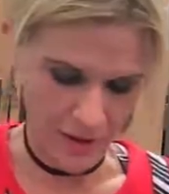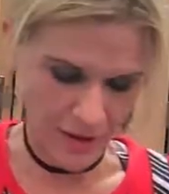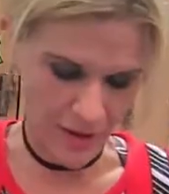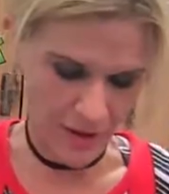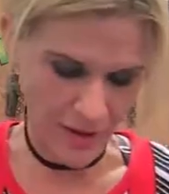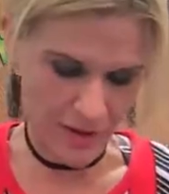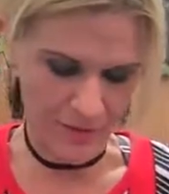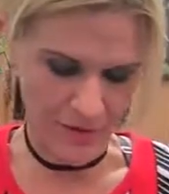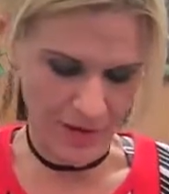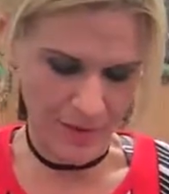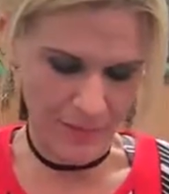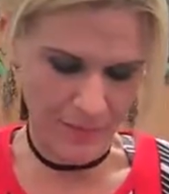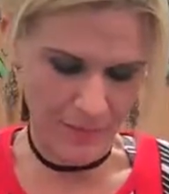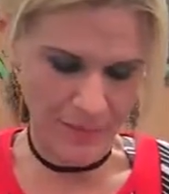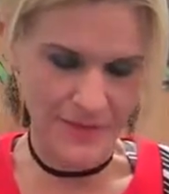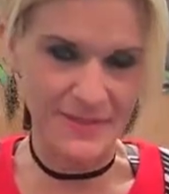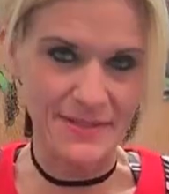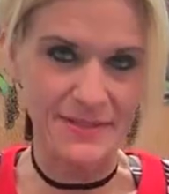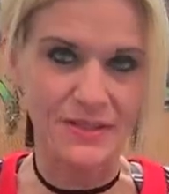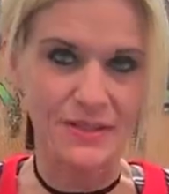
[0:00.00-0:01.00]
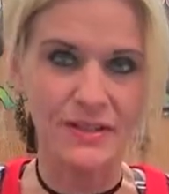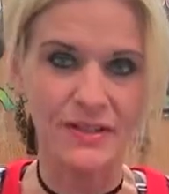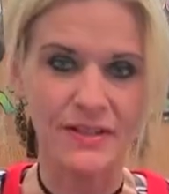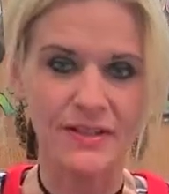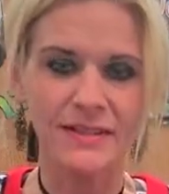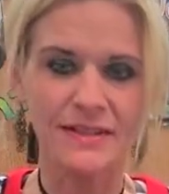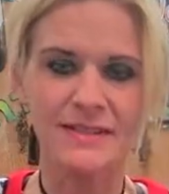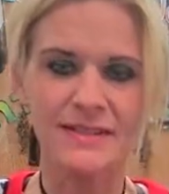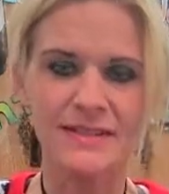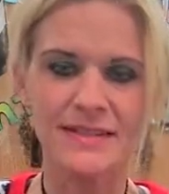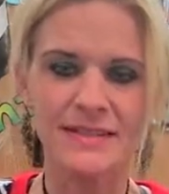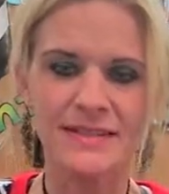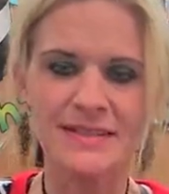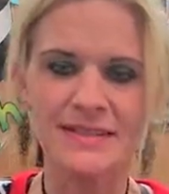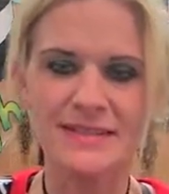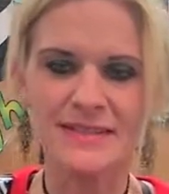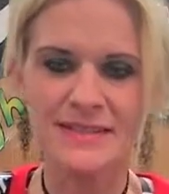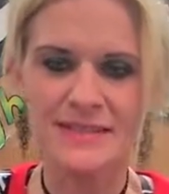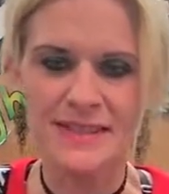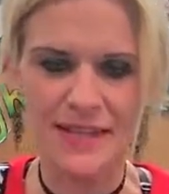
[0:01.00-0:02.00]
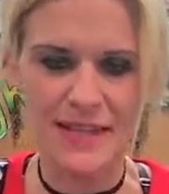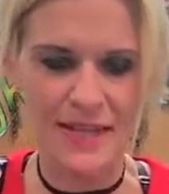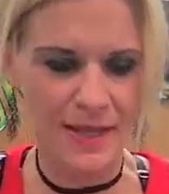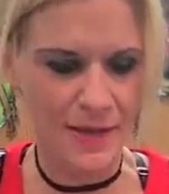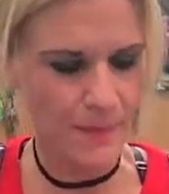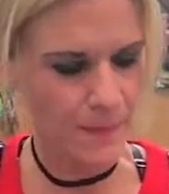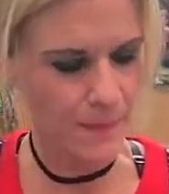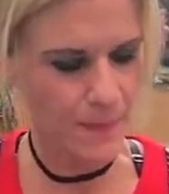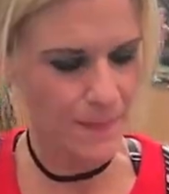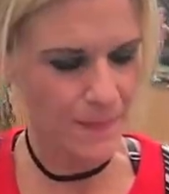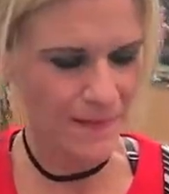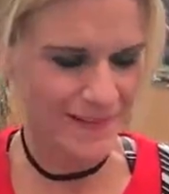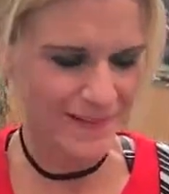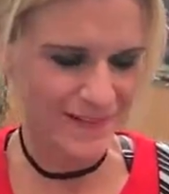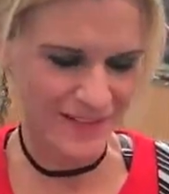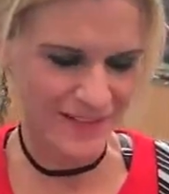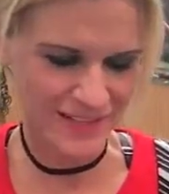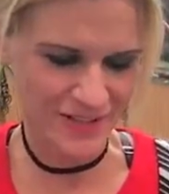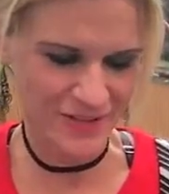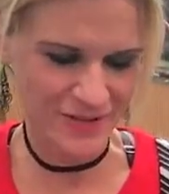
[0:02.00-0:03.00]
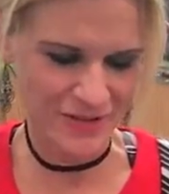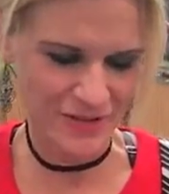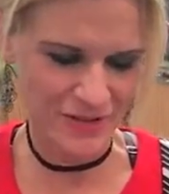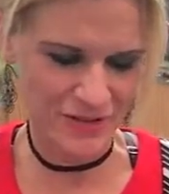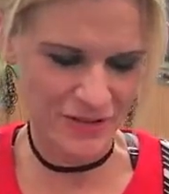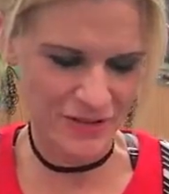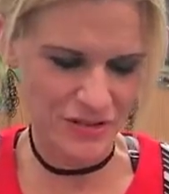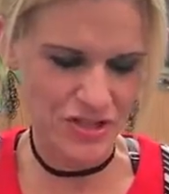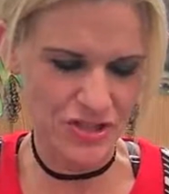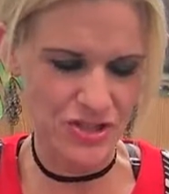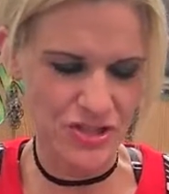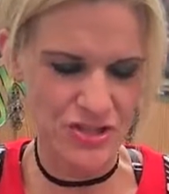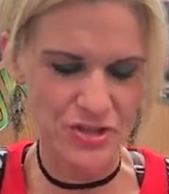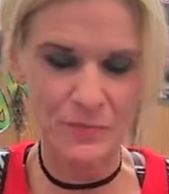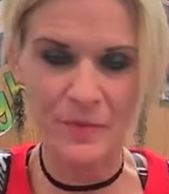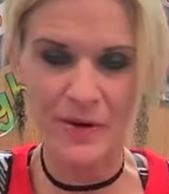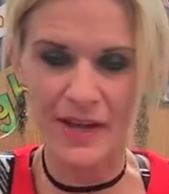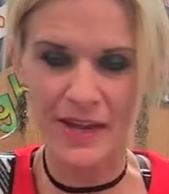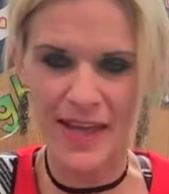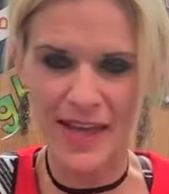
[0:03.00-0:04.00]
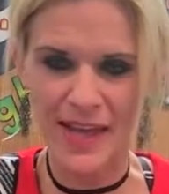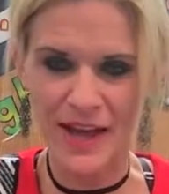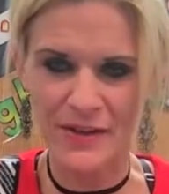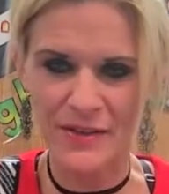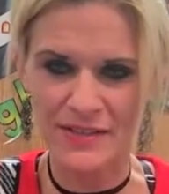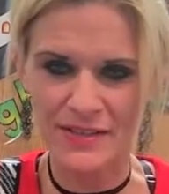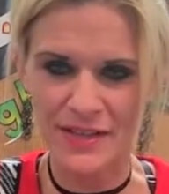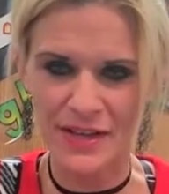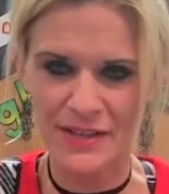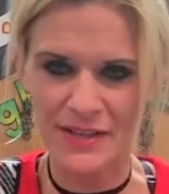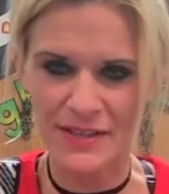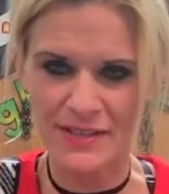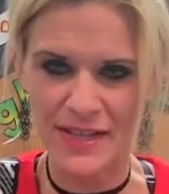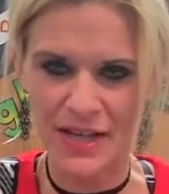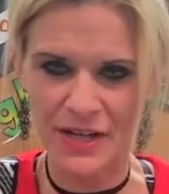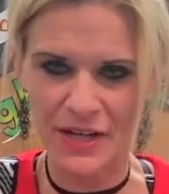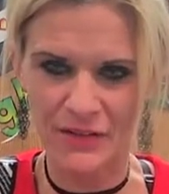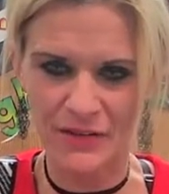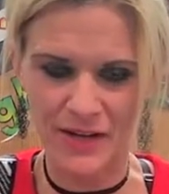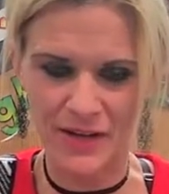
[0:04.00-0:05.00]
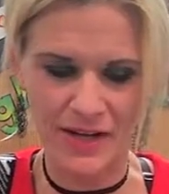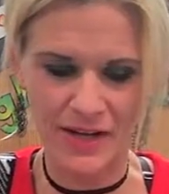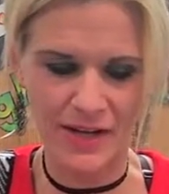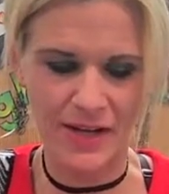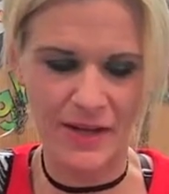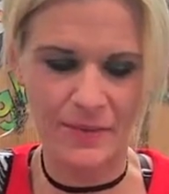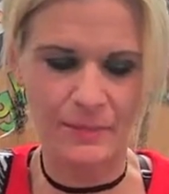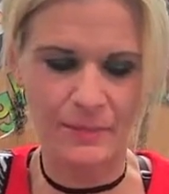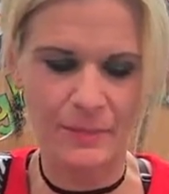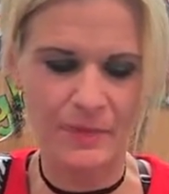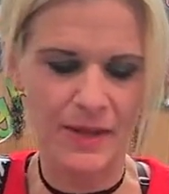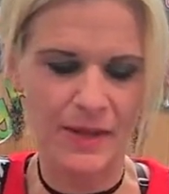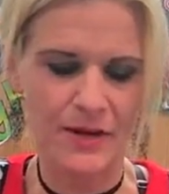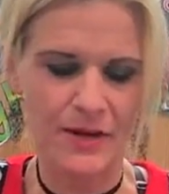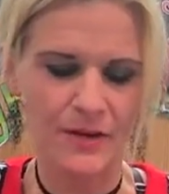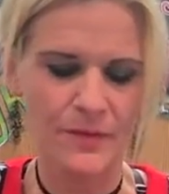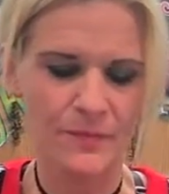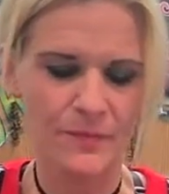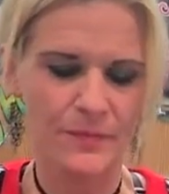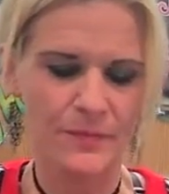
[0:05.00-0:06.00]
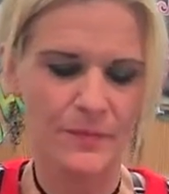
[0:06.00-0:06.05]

All right, boys and girls, let's see. Cute little gingerbread house all decorated up there.